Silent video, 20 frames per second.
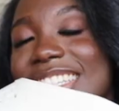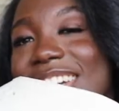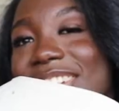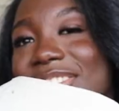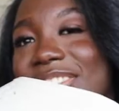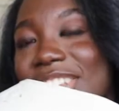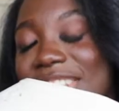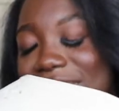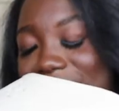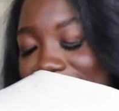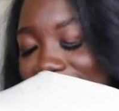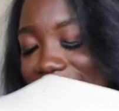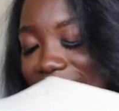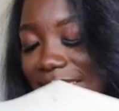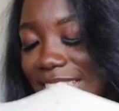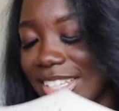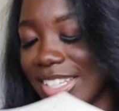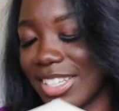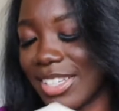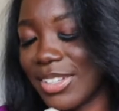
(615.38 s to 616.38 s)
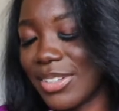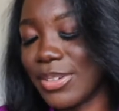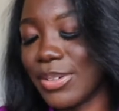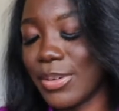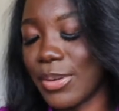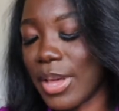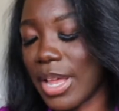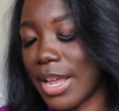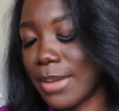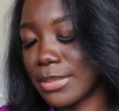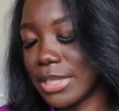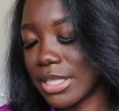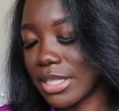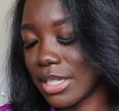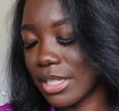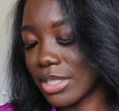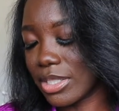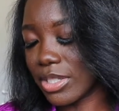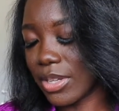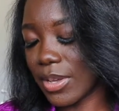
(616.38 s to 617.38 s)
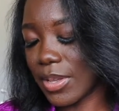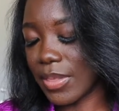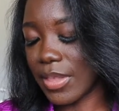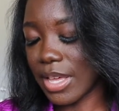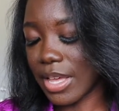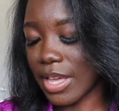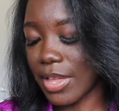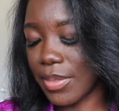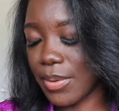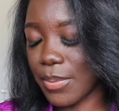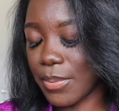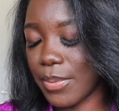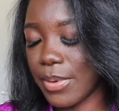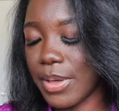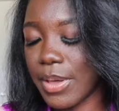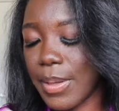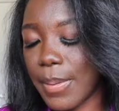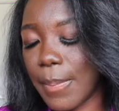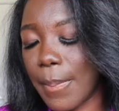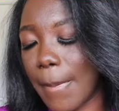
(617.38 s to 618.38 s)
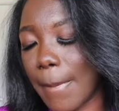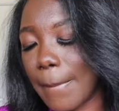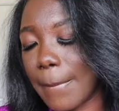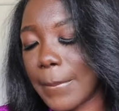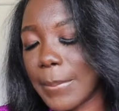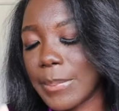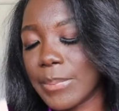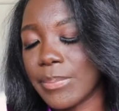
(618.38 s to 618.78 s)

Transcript: they're really, really cute. And I'm just gonna show you the other one.